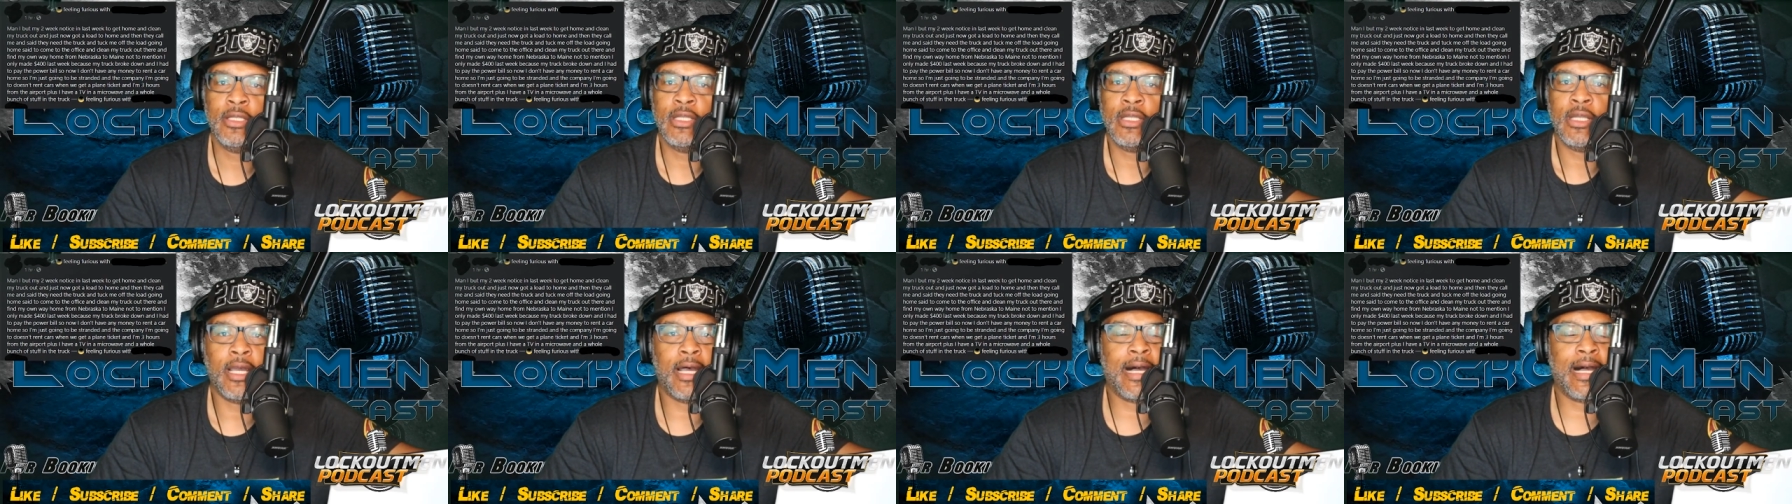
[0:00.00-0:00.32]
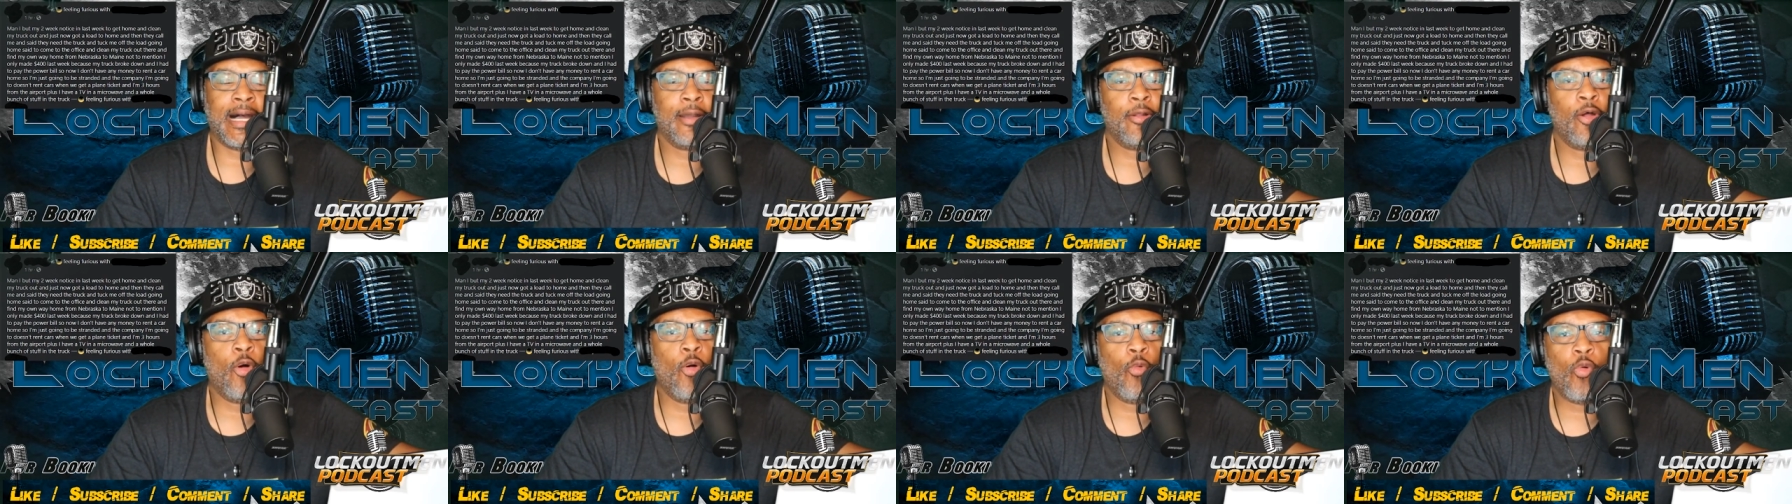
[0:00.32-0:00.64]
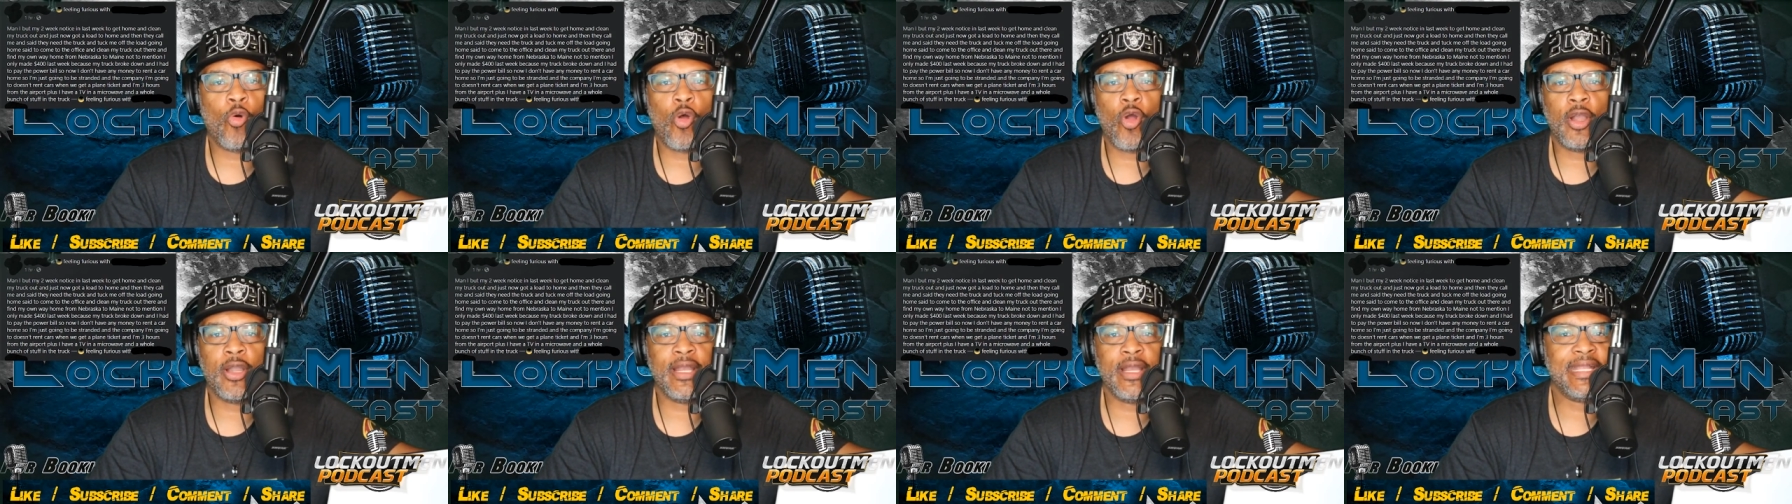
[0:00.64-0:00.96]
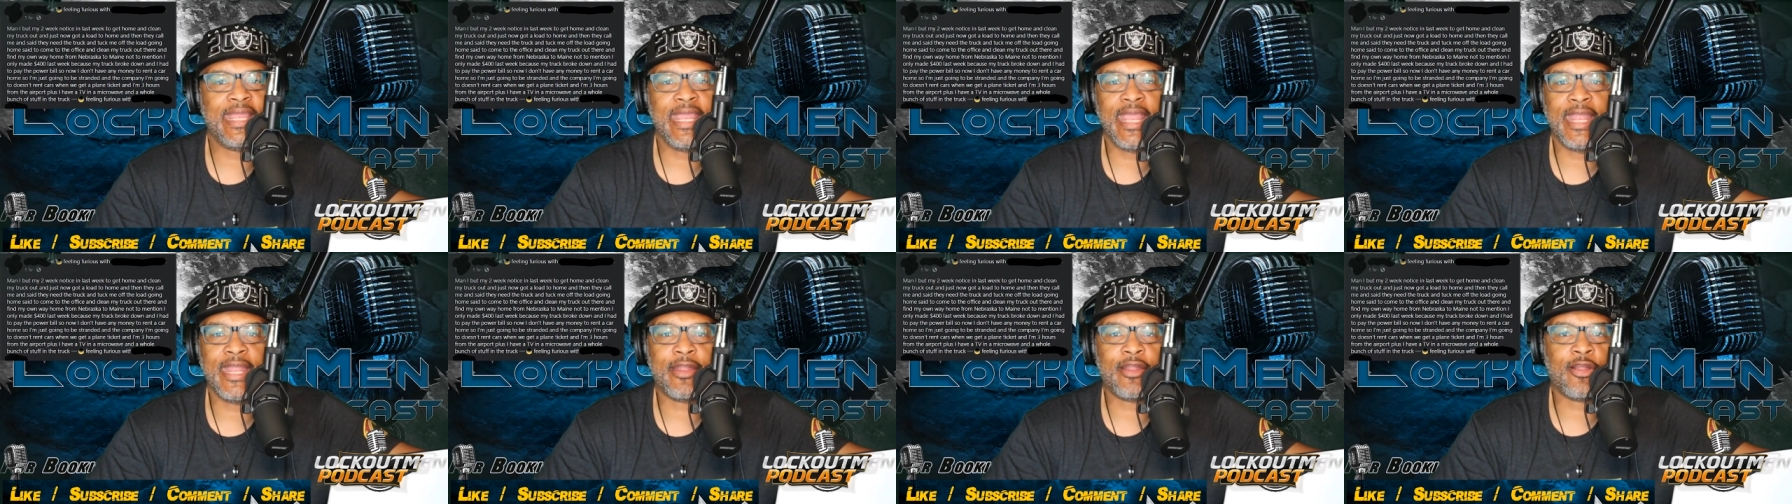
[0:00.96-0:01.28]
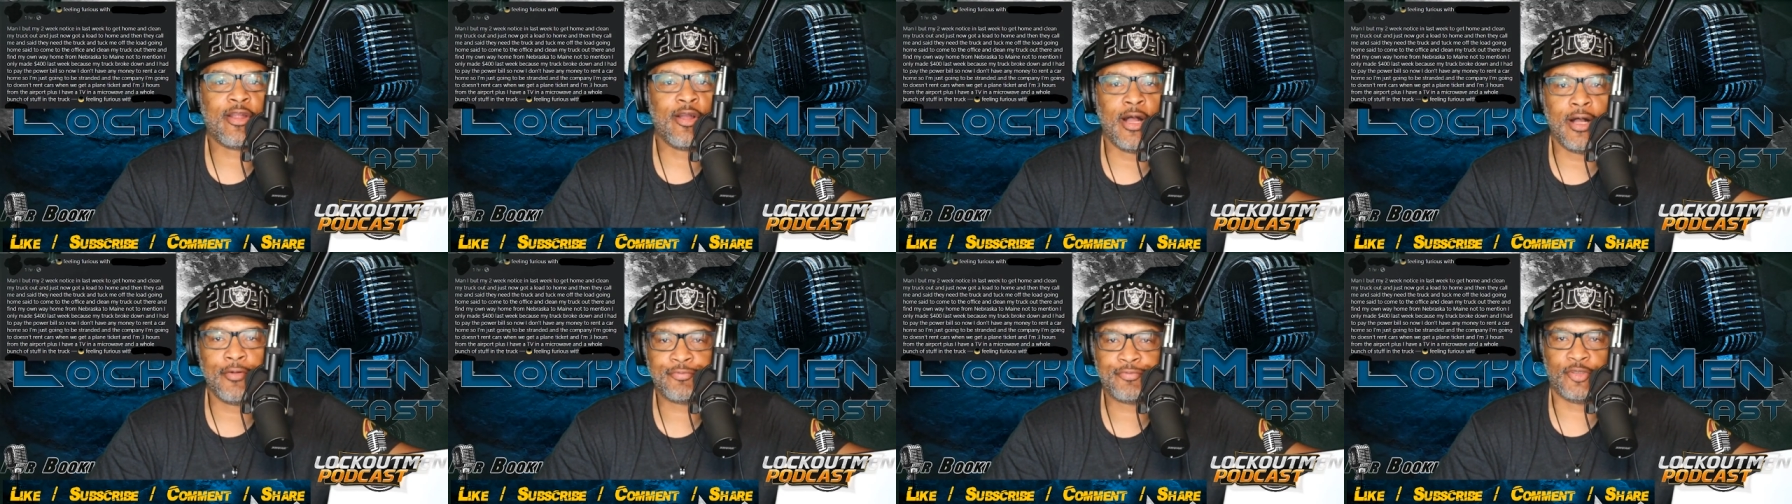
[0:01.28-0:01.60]
I don't want to get
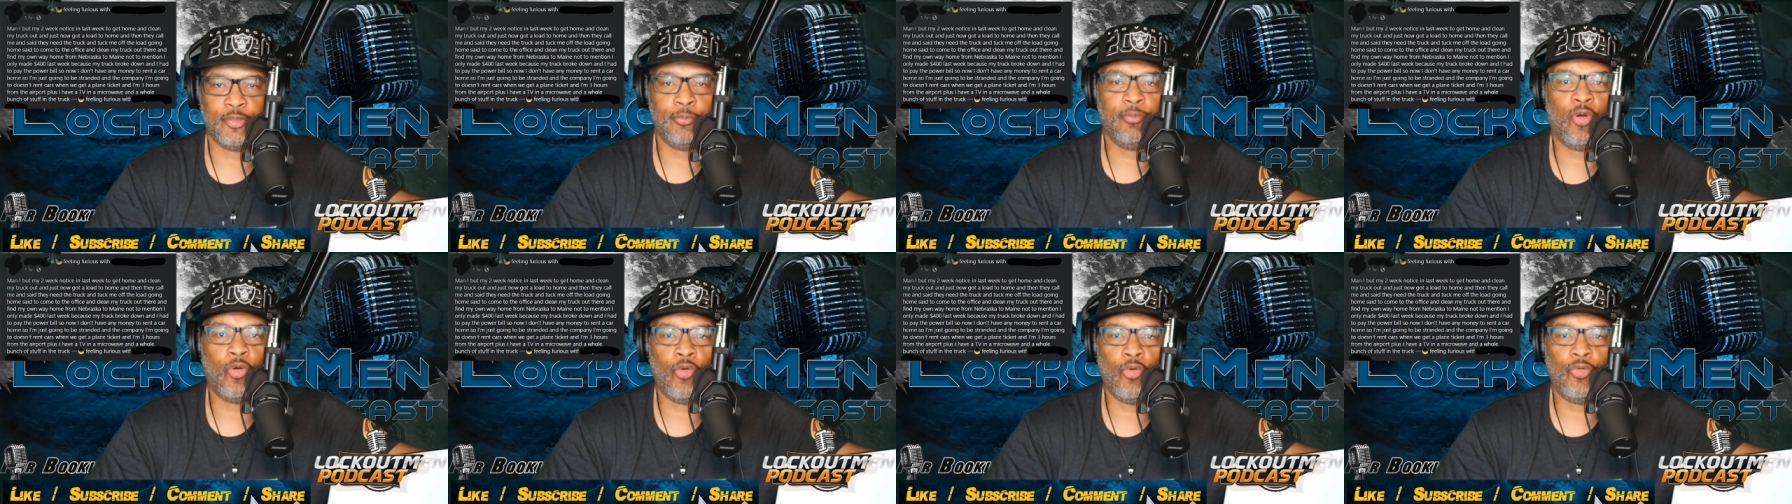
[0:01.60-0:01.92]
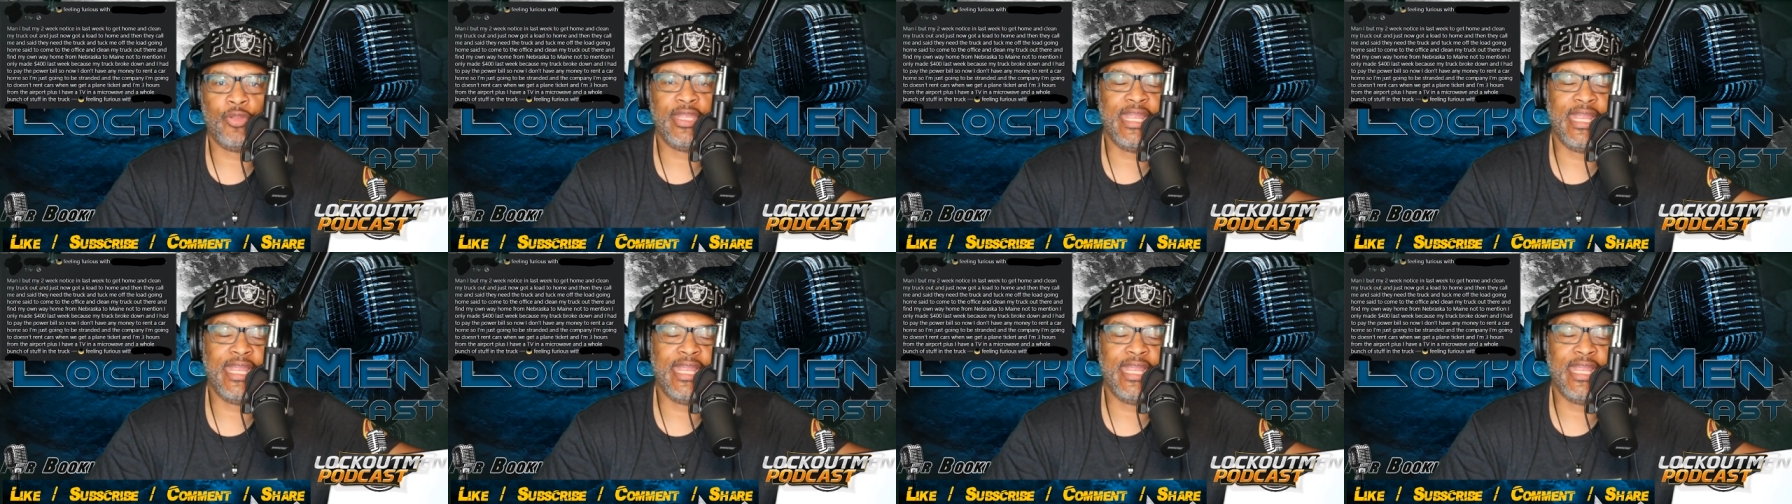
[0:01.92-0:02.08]
comfortable